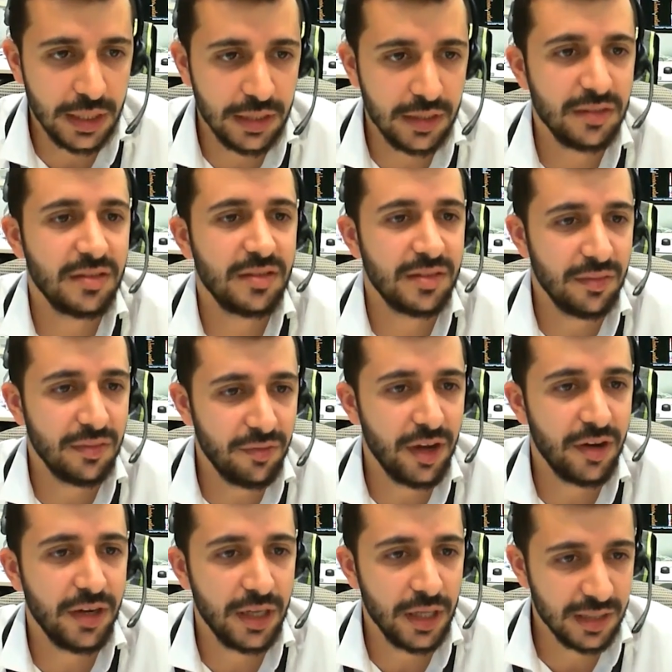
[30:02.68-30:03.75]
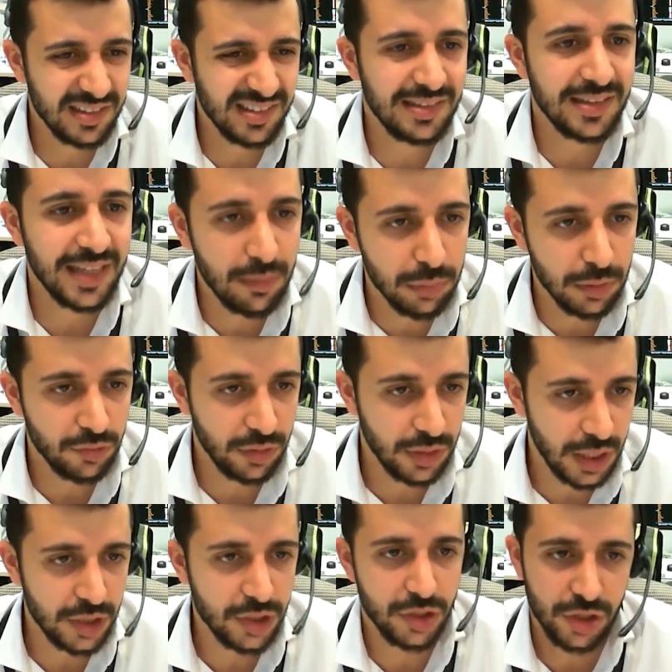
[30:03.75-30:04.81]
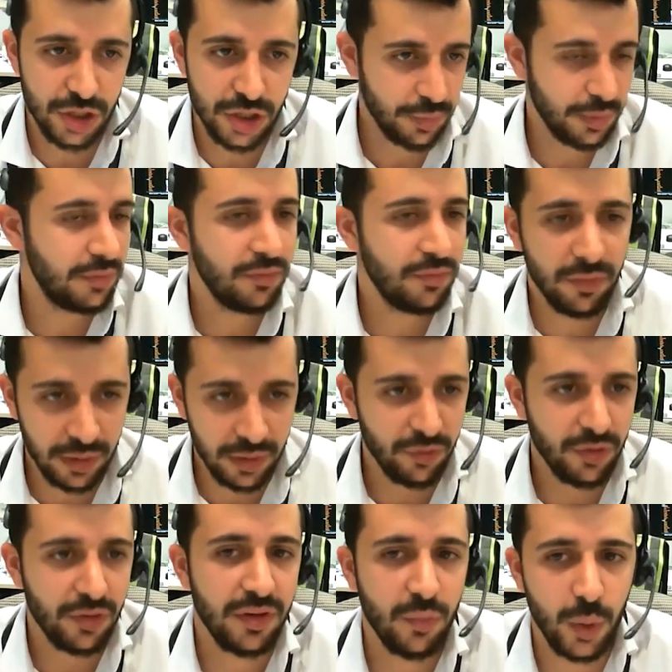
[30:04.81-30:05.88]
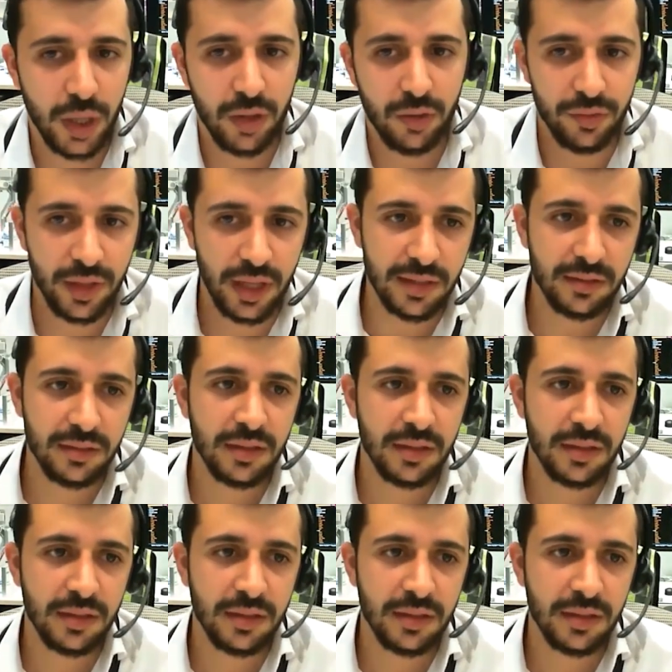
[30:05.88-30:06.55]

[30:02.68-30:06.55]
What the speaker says: this is a very unstable relationship, and we're aware of that.